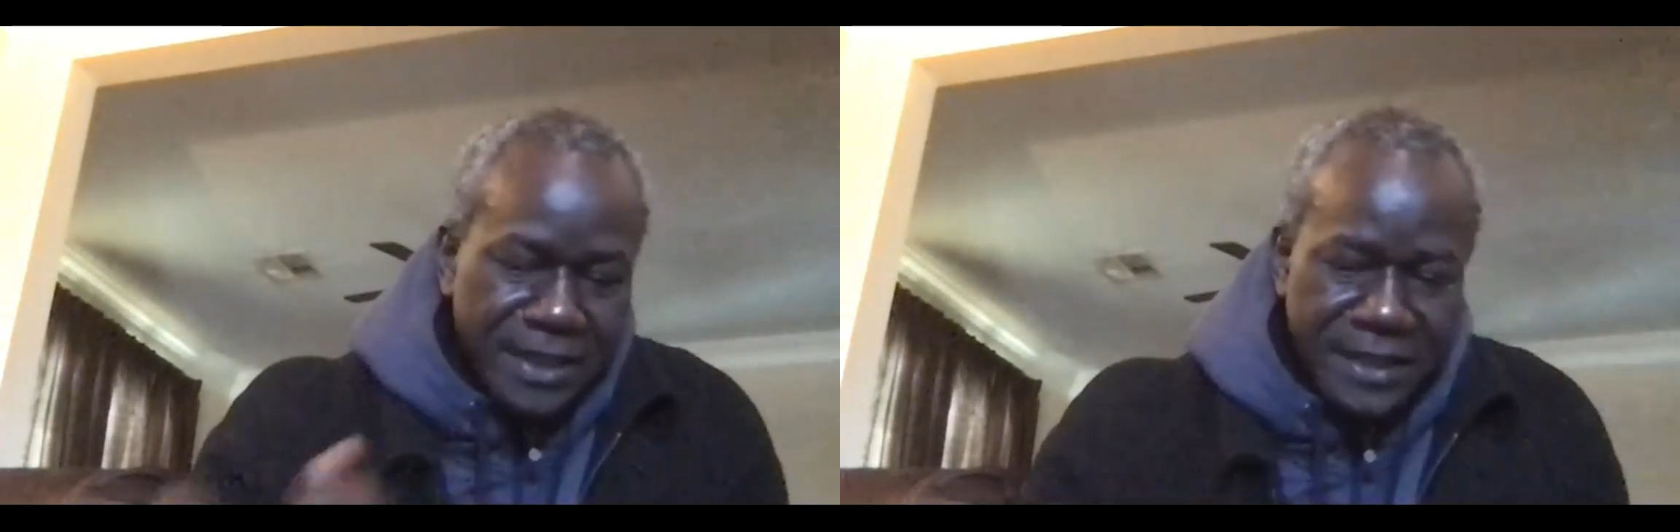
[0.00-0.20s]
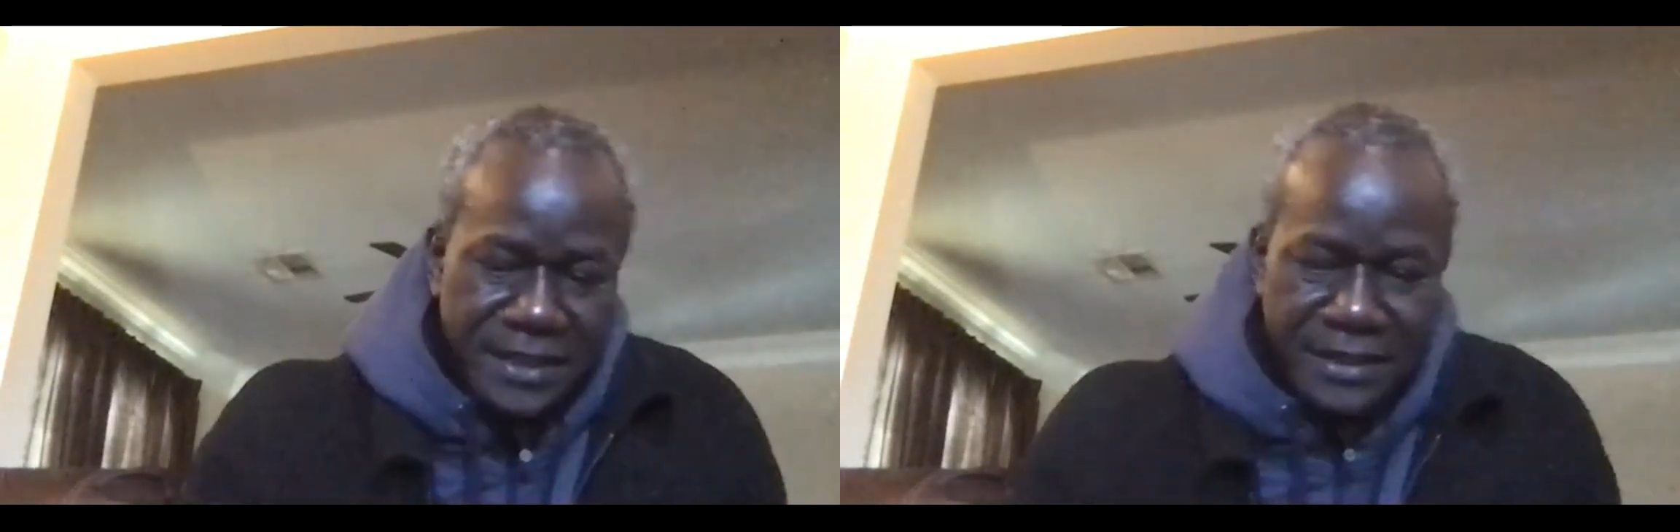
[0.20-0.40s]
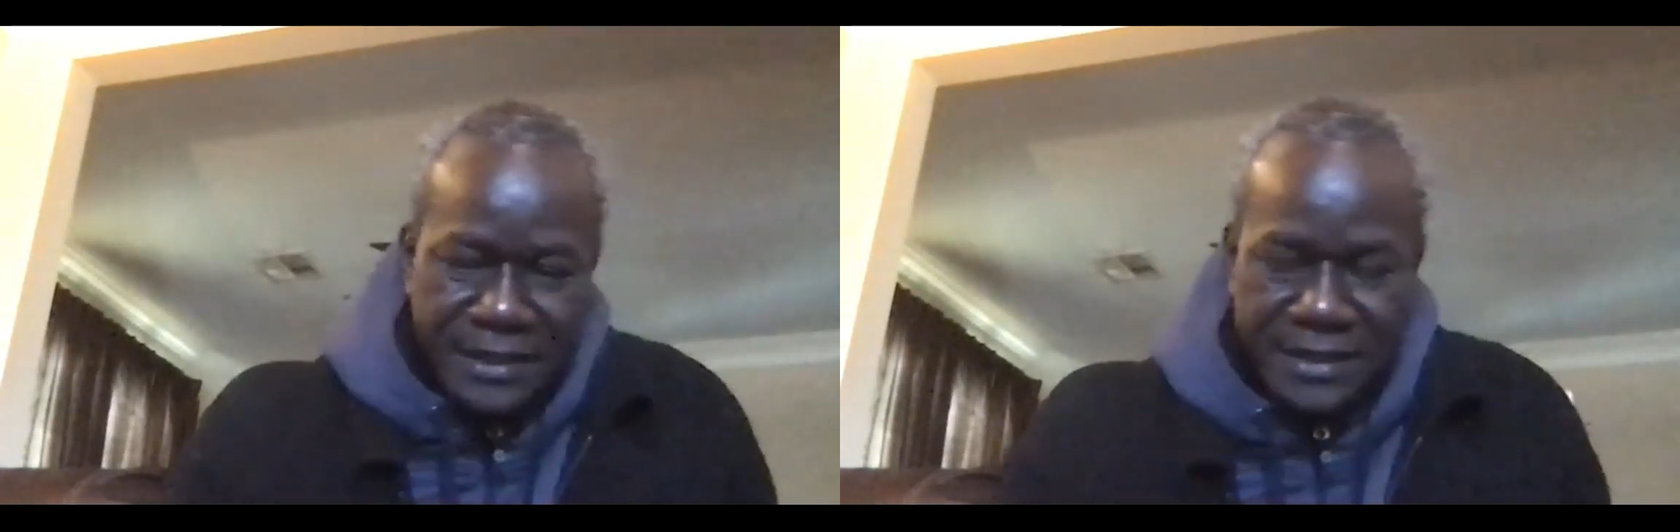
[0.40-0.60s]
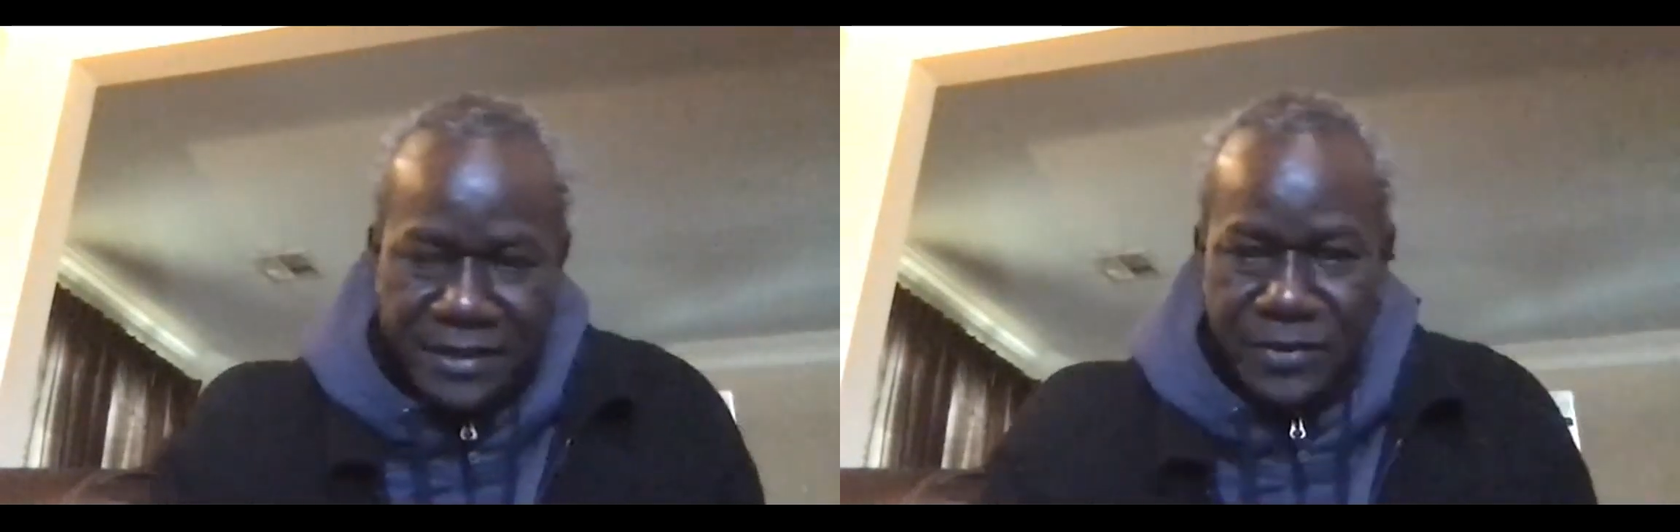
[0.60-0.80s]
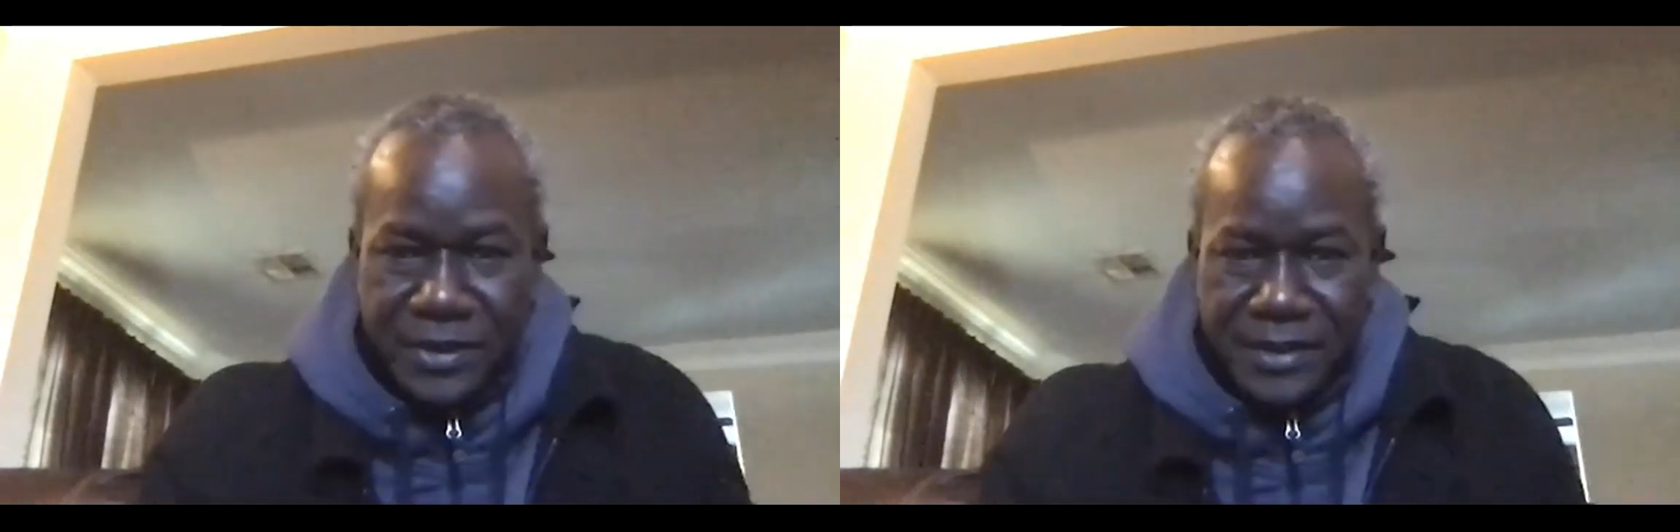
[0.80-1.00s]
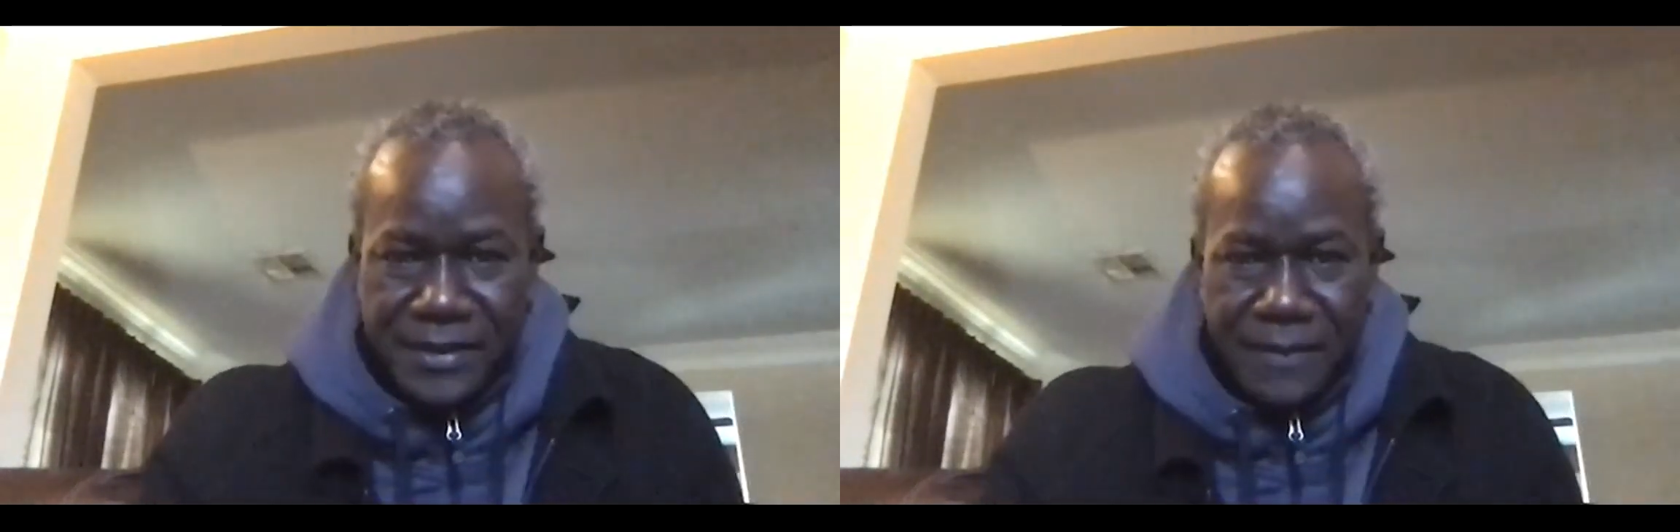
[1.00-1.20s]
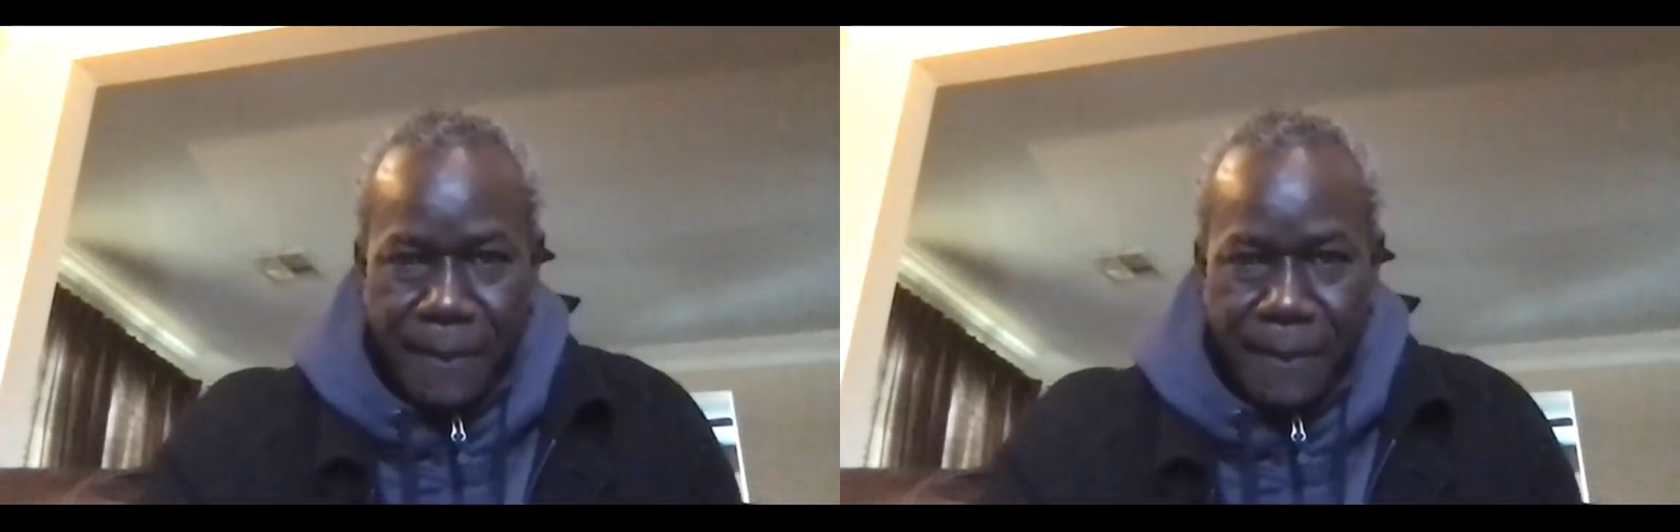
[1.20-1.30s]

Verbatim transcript: but it, it did not work.